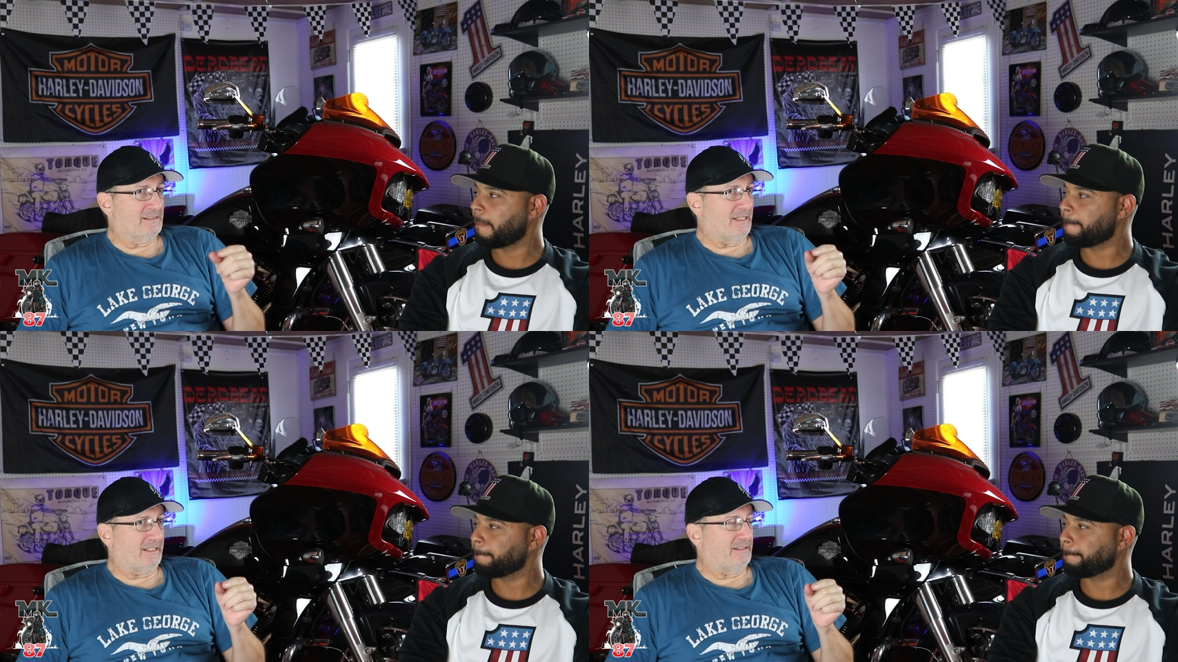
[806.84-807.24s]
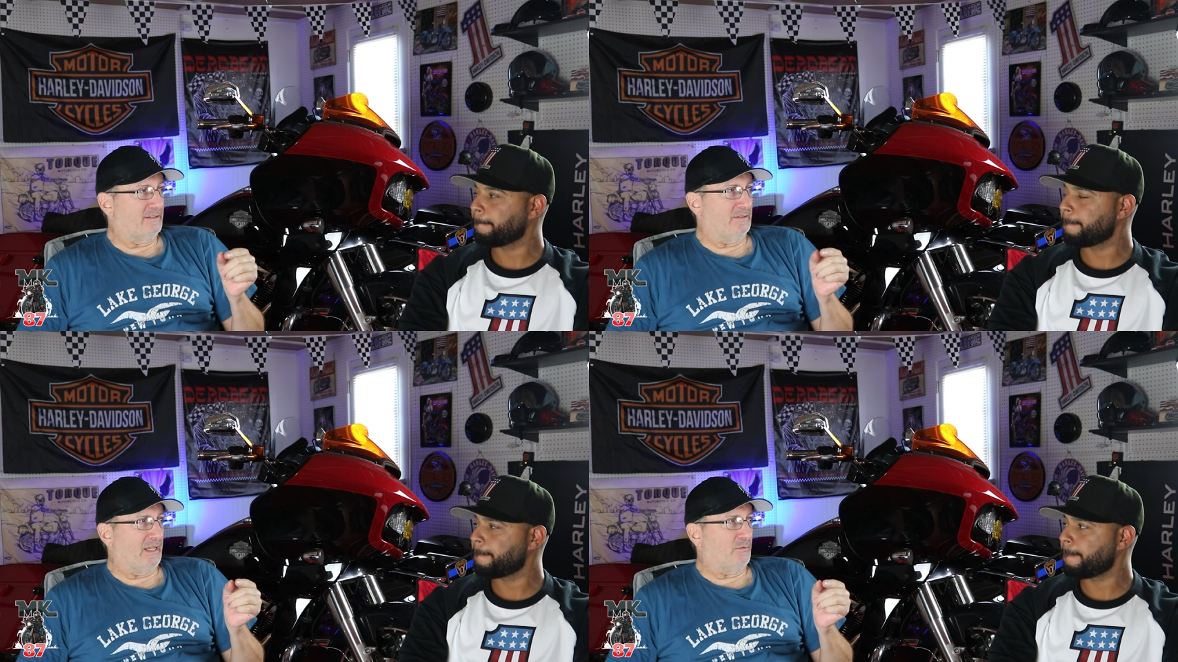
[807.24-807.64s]
Speaker 1: is like
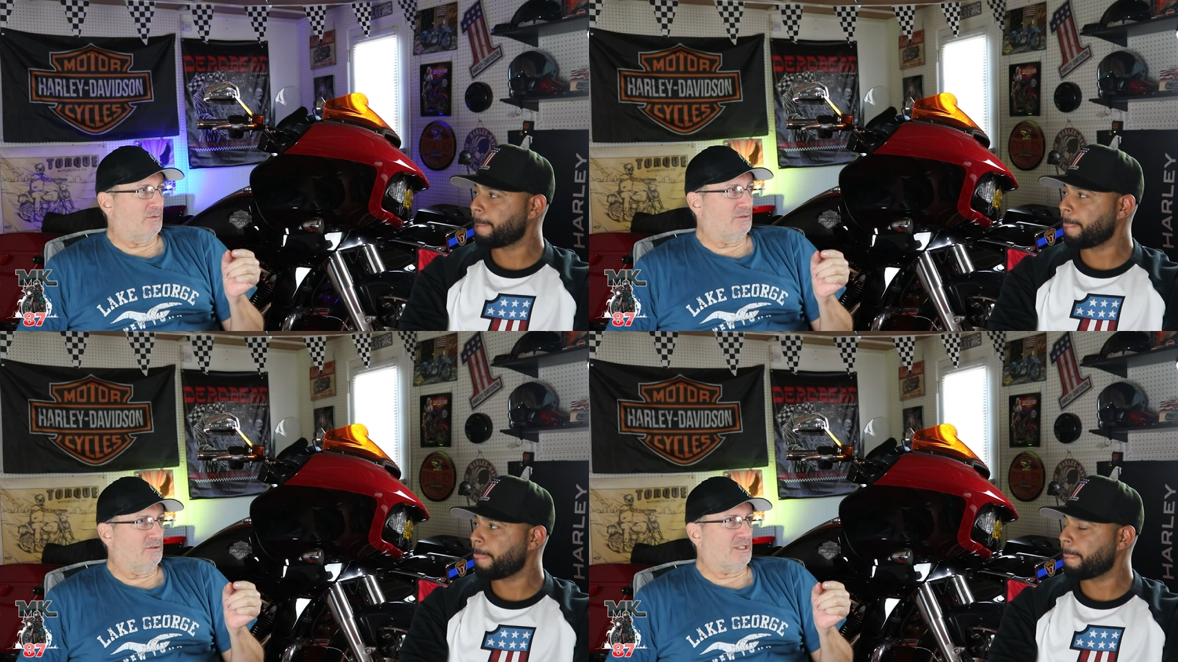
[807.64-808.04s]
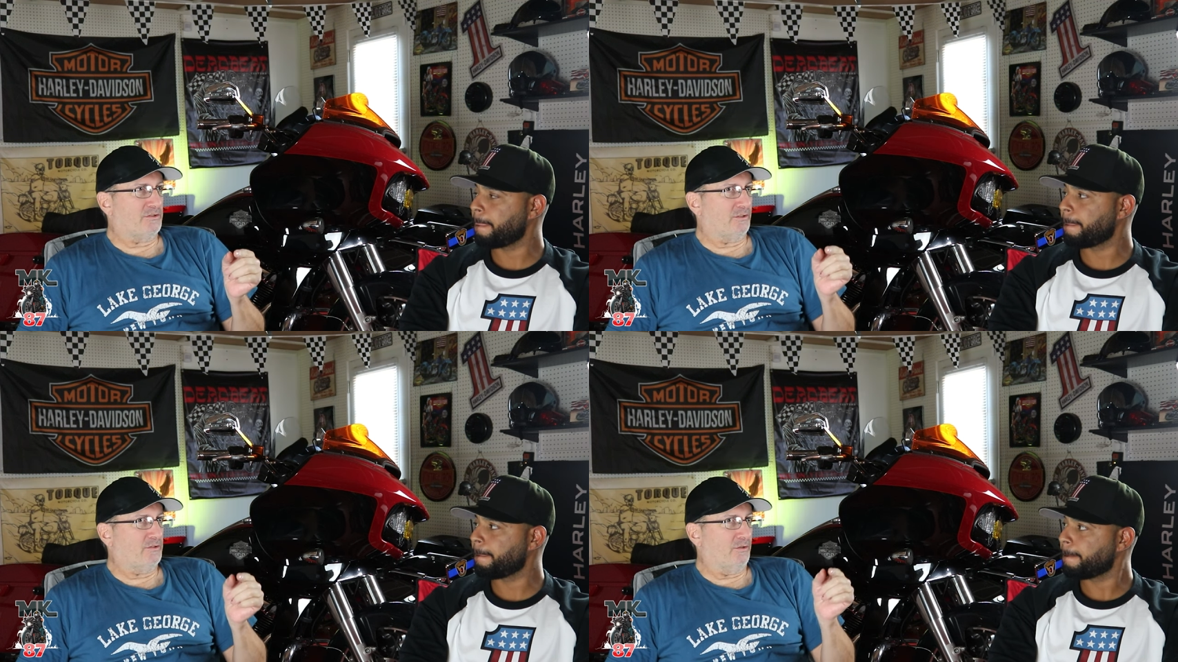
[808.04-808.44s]
like looks
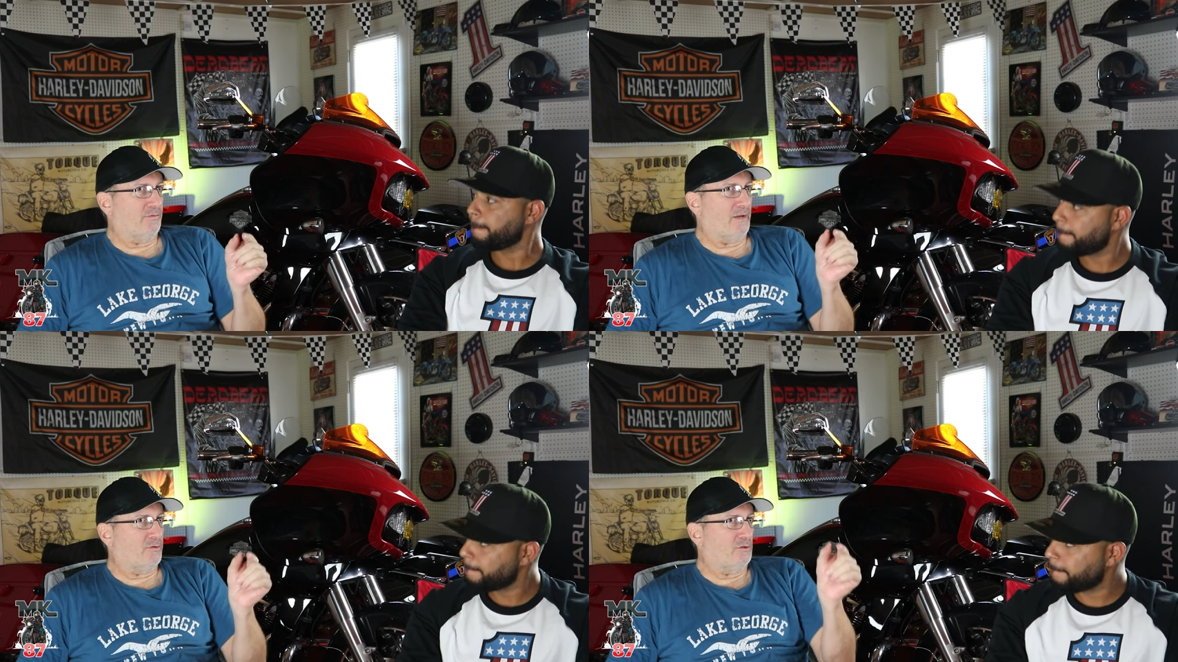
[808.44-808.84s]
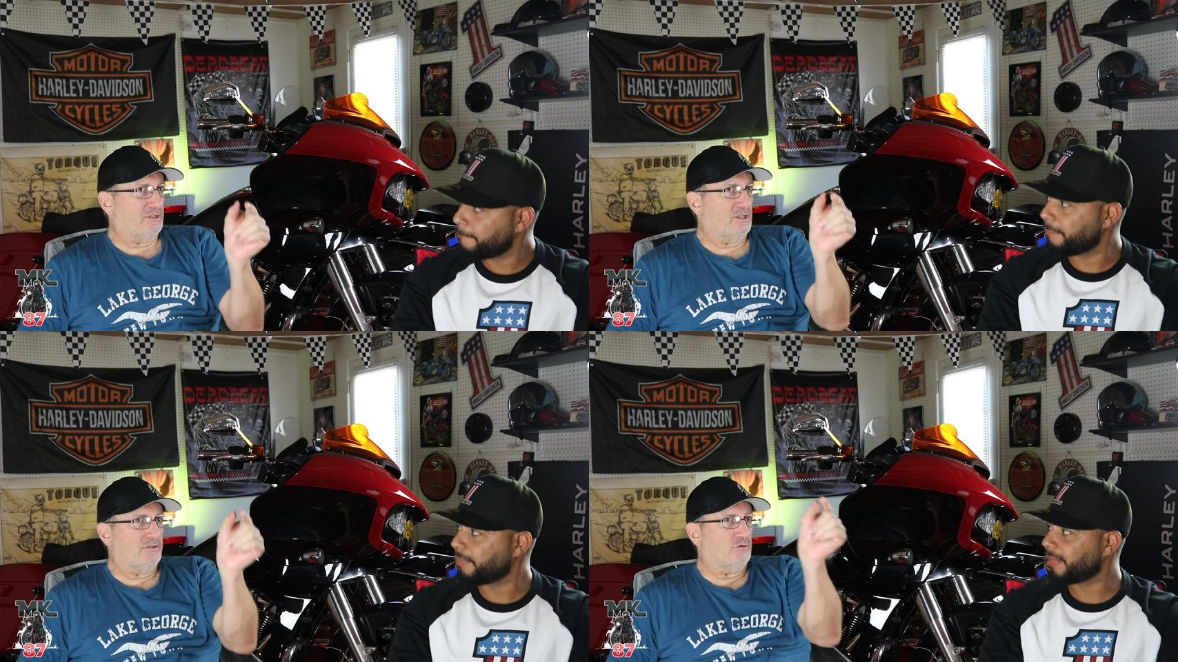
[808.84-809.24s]
like your your five year
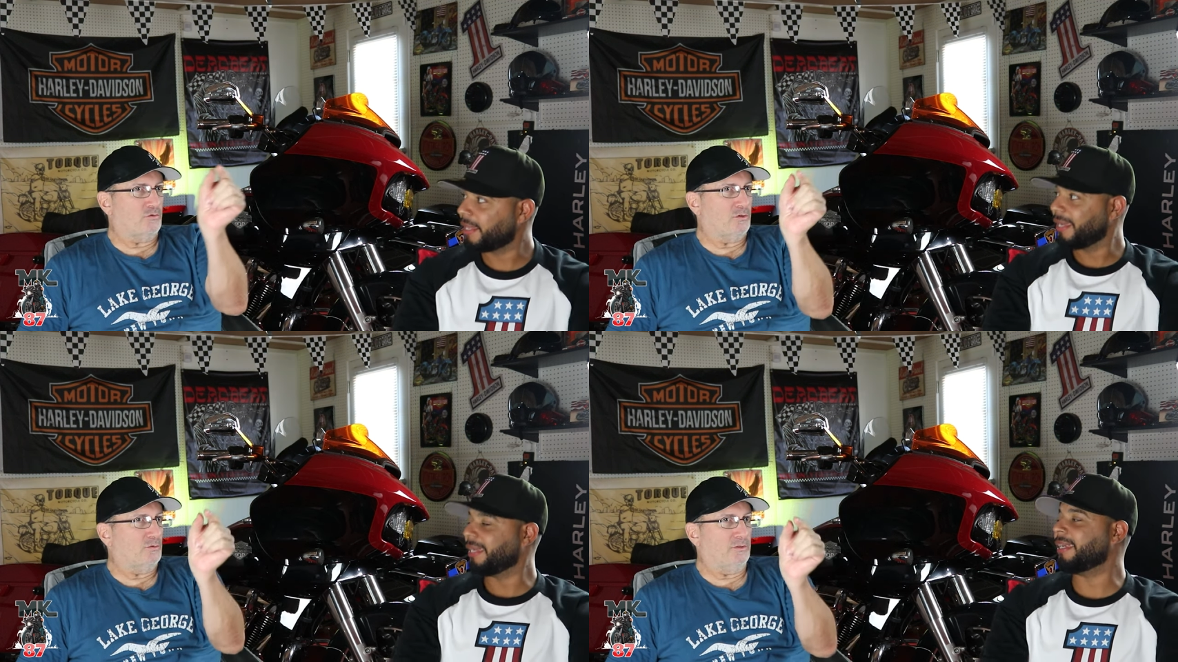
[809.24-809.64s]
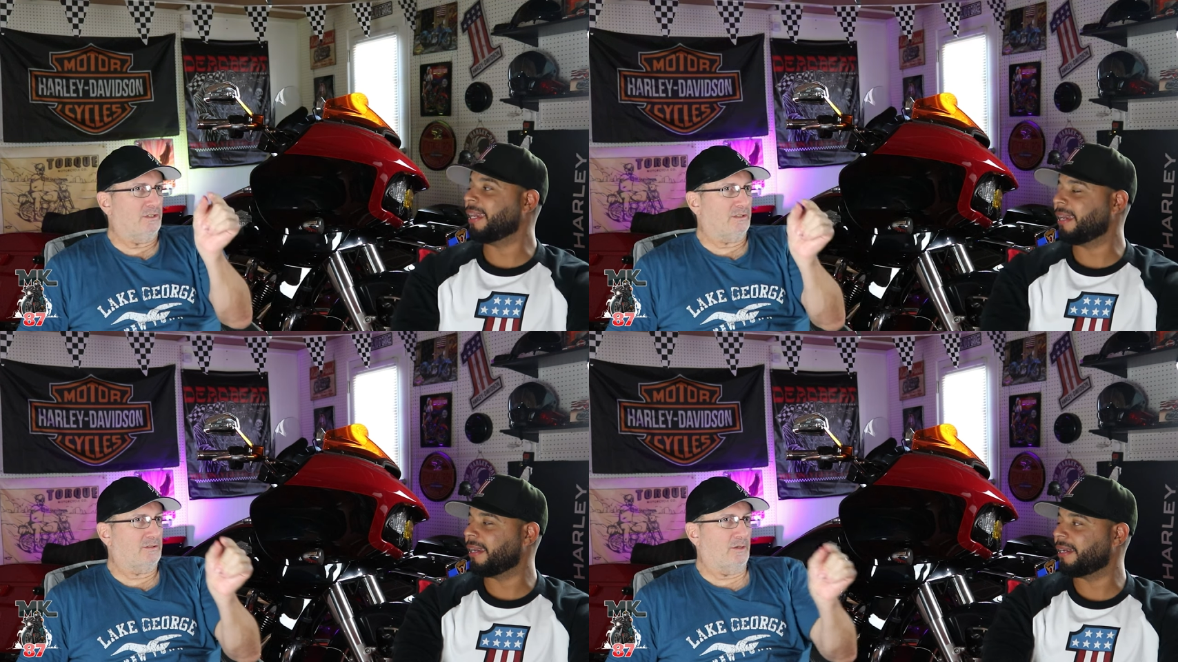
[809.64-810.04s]
old son drew a the,
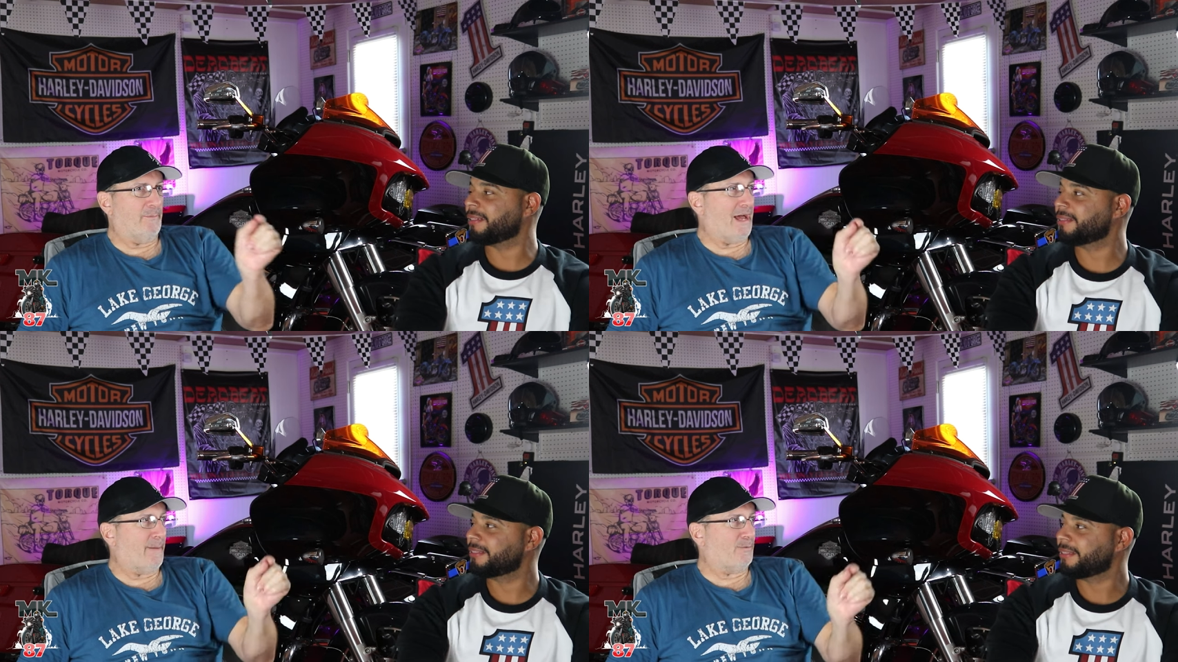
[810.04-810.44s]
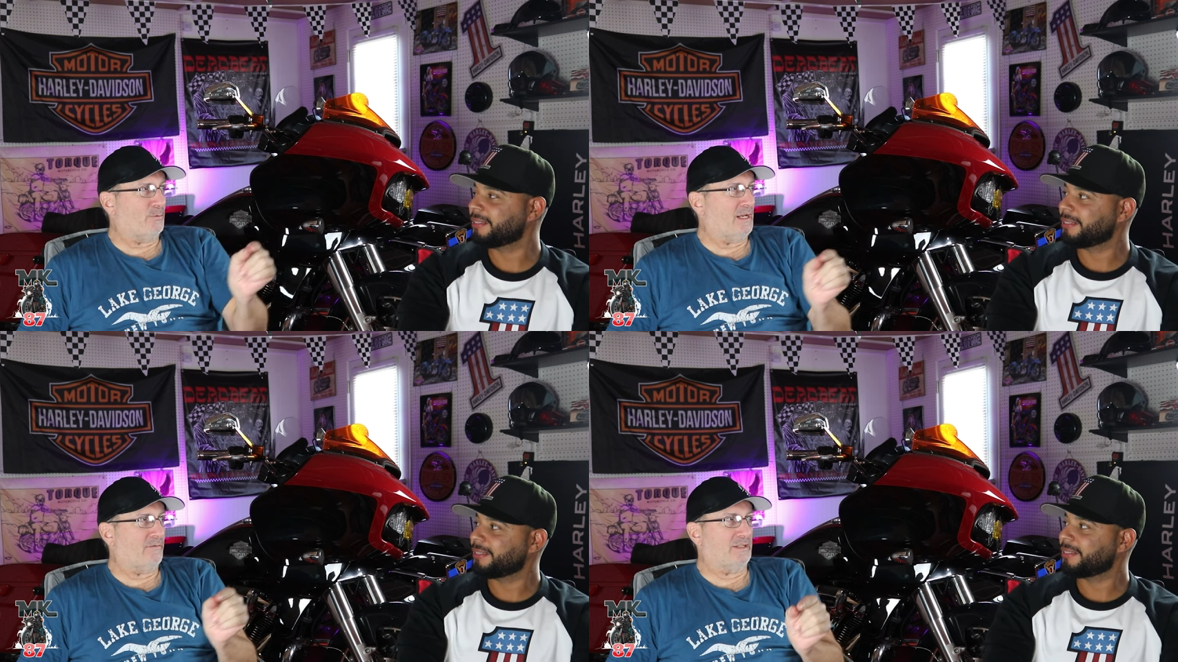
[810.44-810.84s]
yeah. the, map
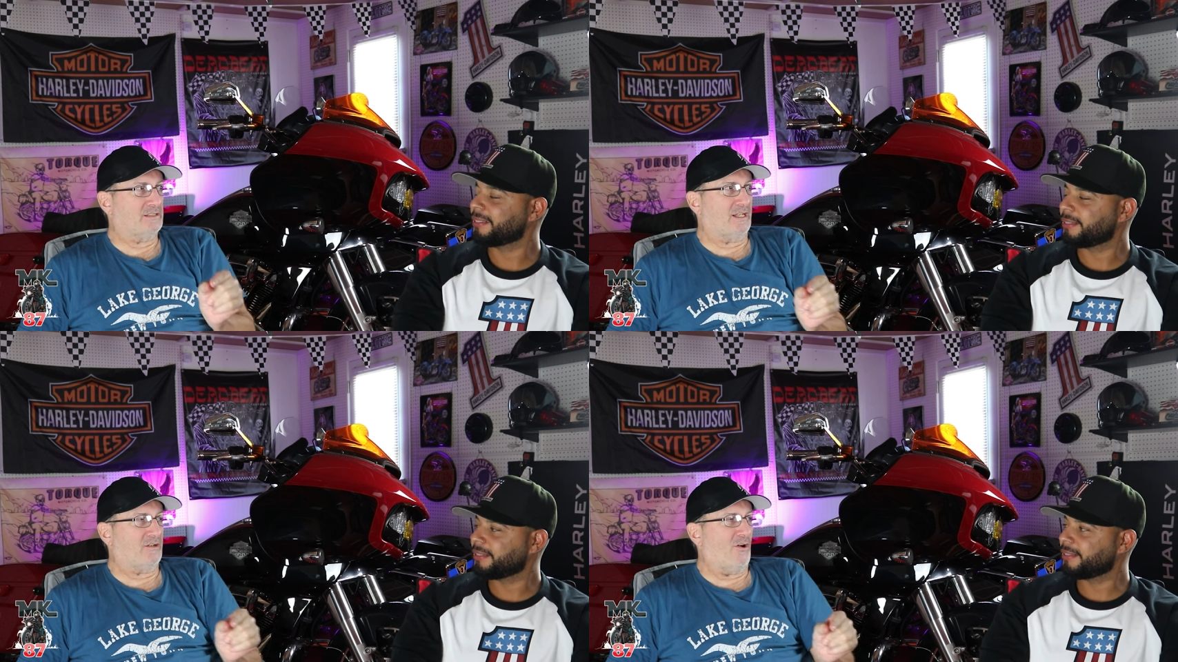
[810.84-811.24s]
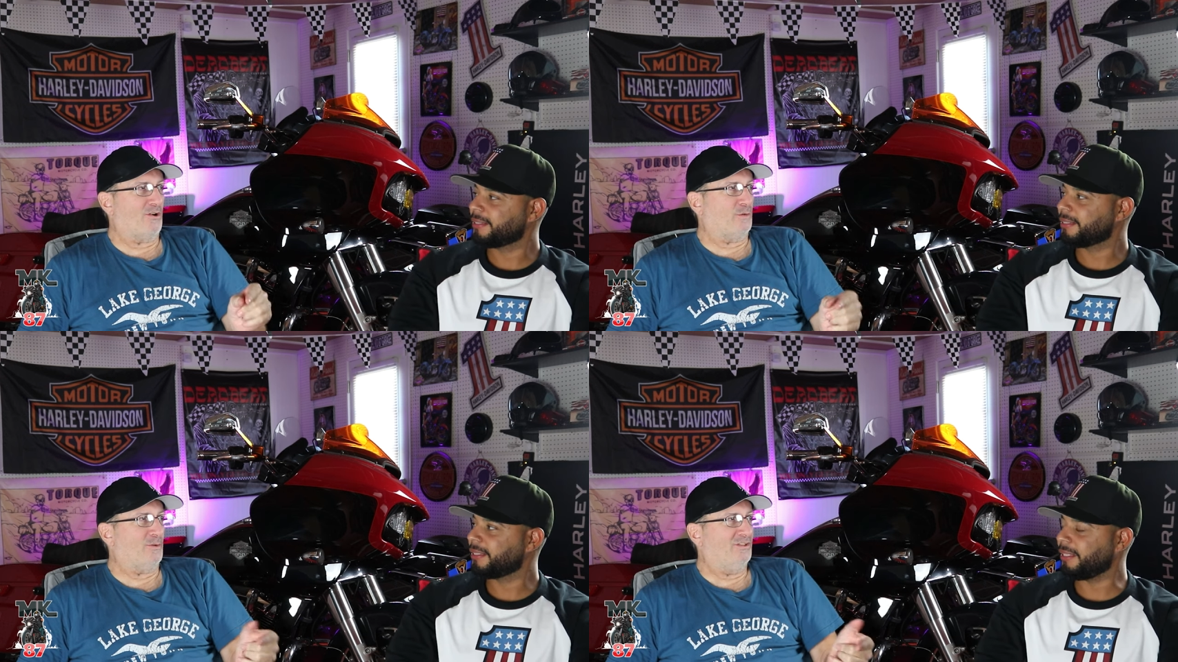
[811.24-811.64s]
or whatever. It's like
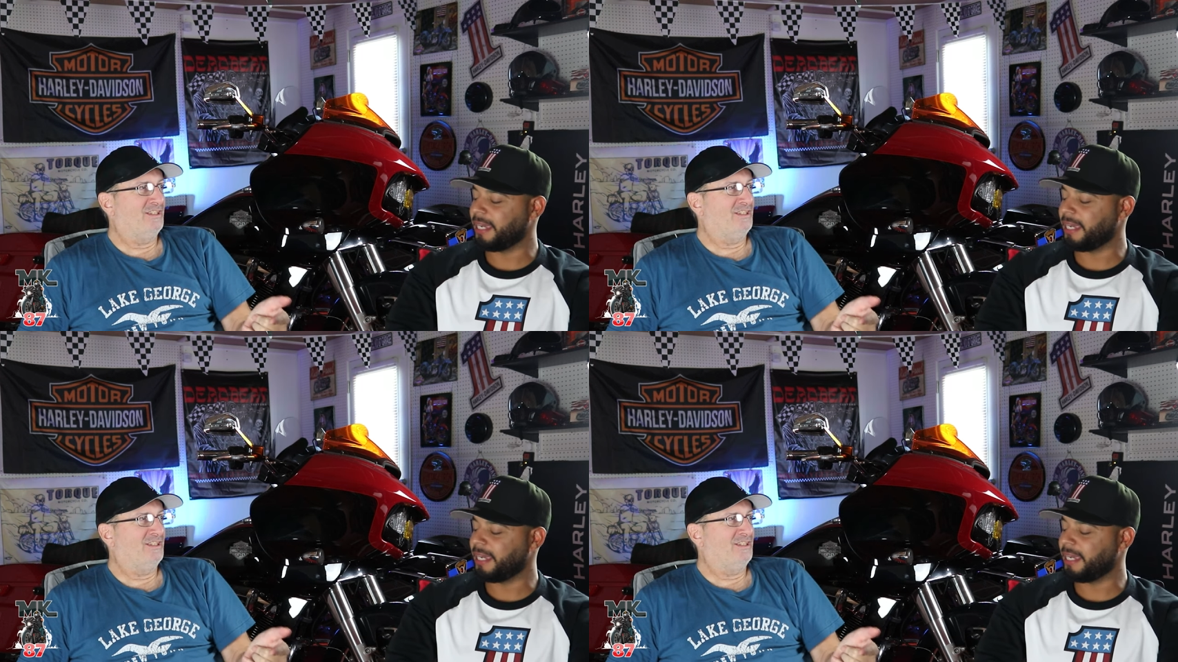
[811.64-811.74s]
horrible.